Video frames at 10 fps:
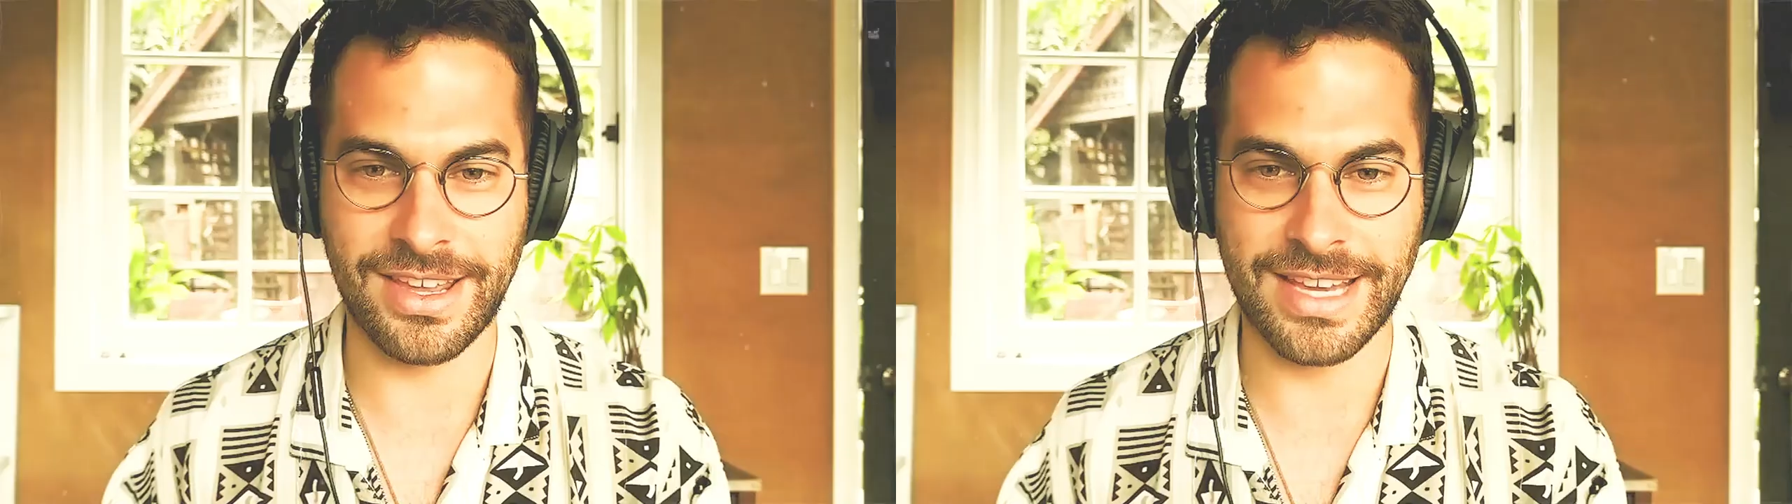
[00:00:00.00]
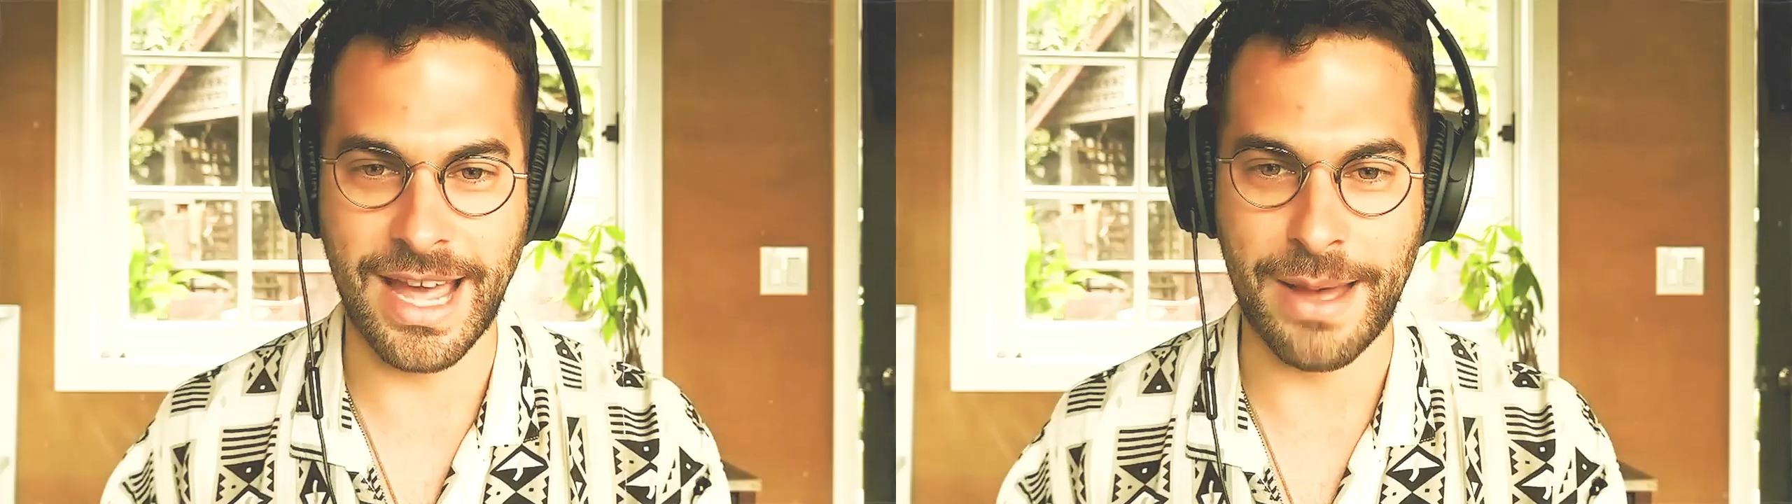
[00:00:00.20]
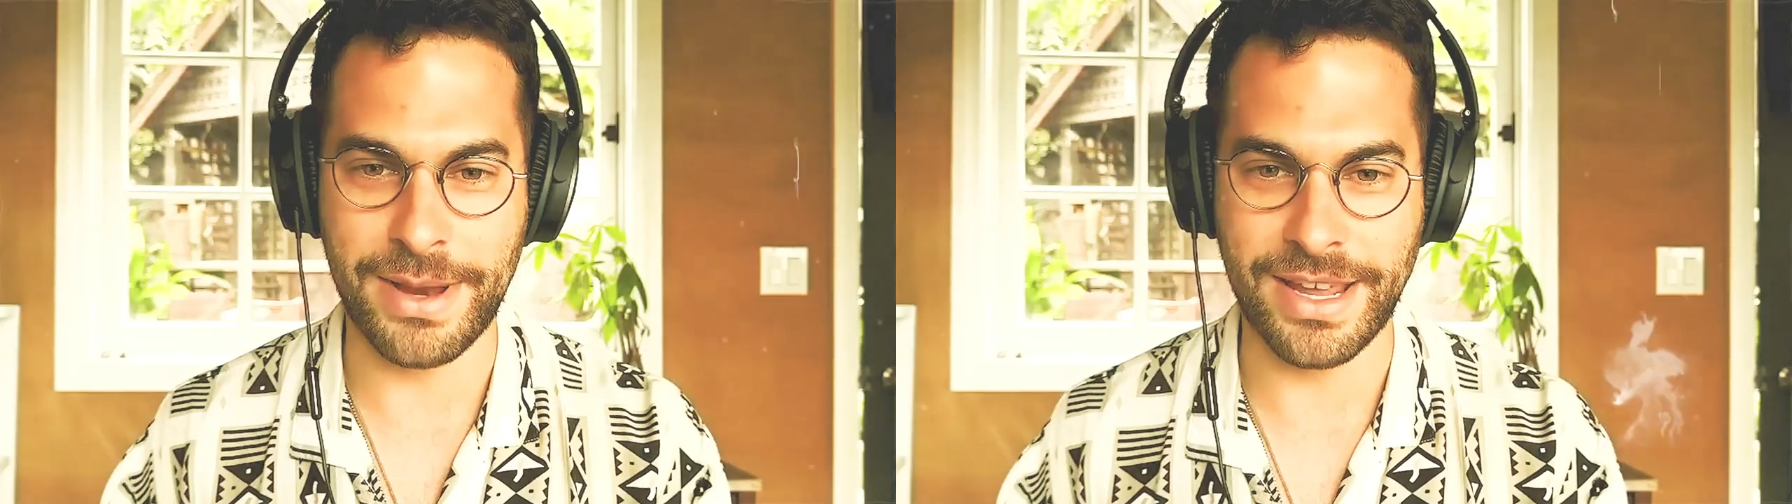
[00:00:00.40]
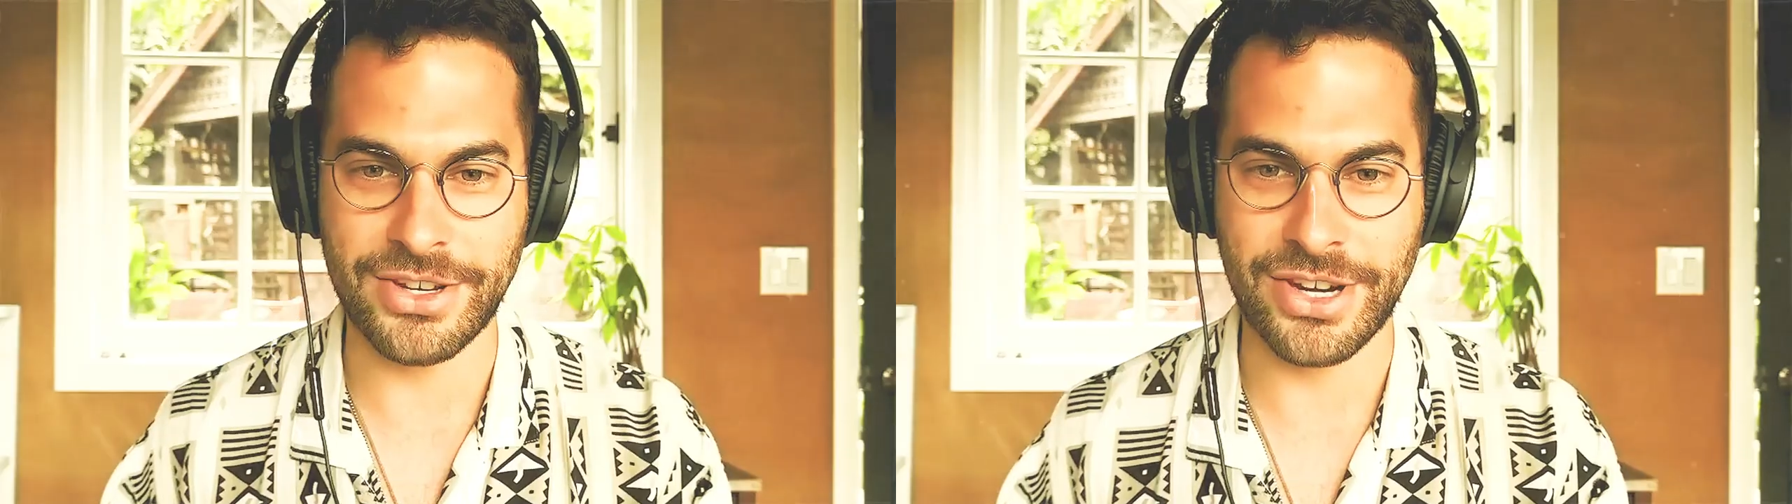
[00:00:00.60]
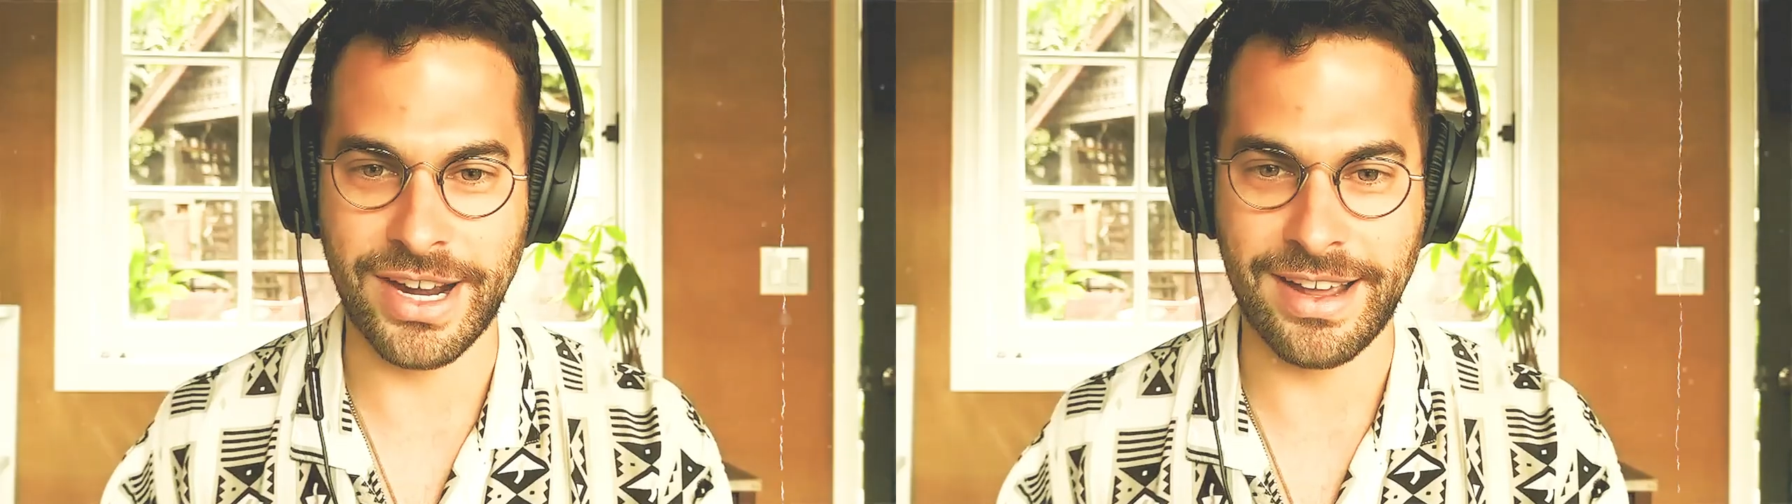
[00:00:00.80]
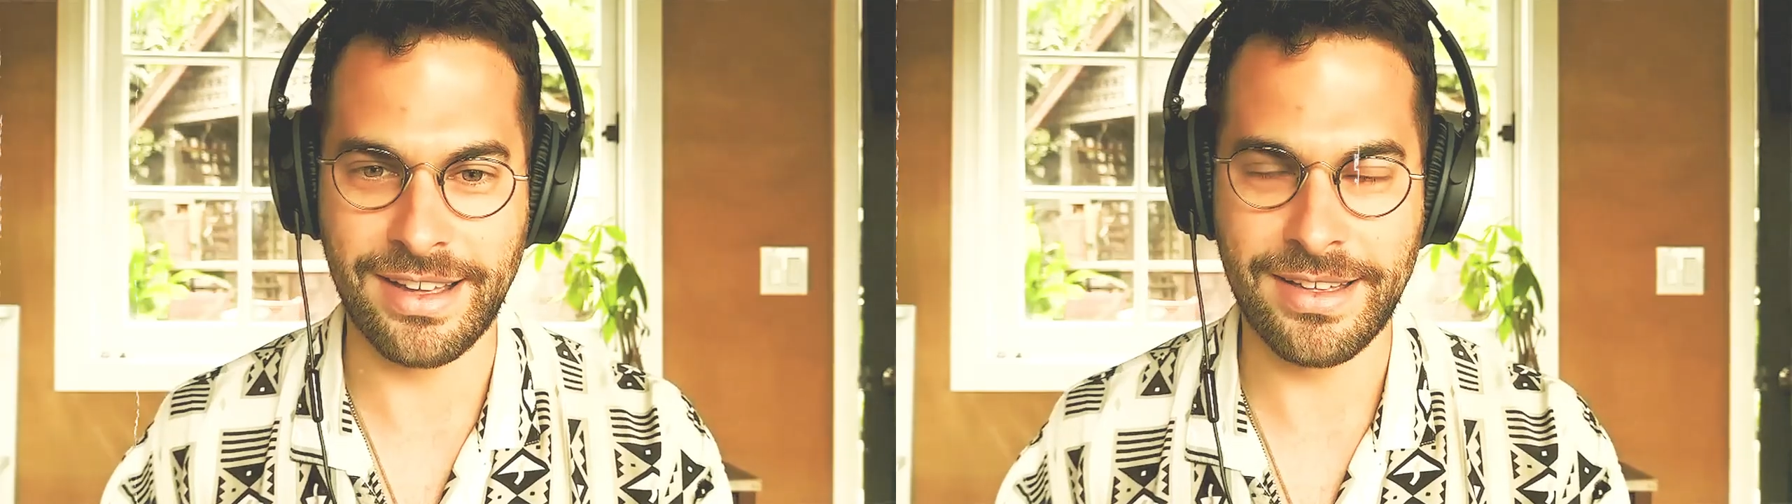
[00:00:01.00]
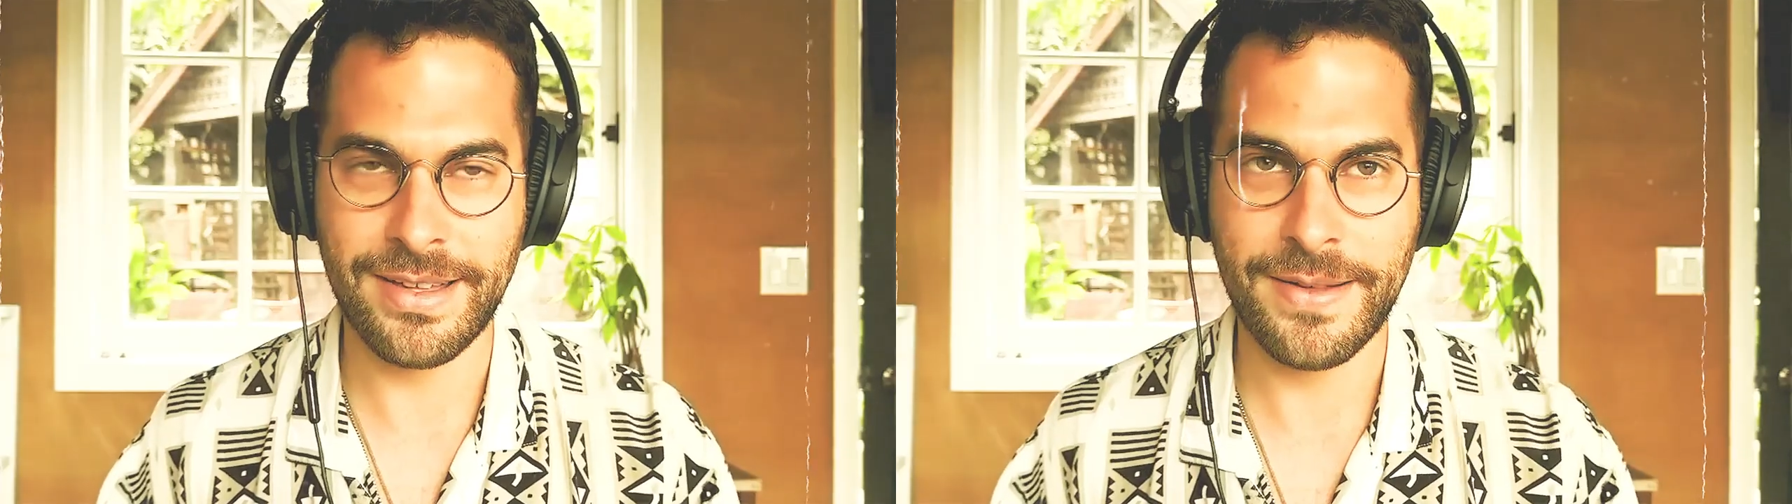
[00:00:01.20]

is happening in China,